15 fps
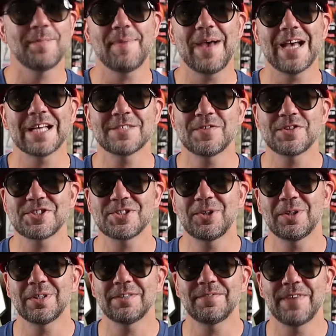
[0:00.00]
the Bass Fishing
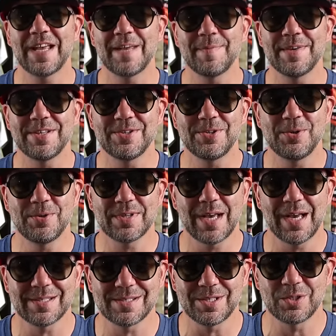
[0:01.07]
Hall of Fame in
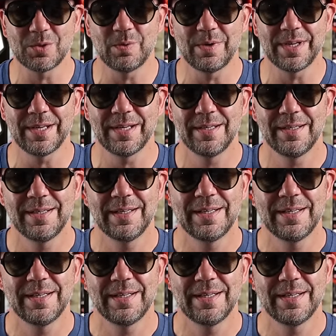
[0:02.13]
2020,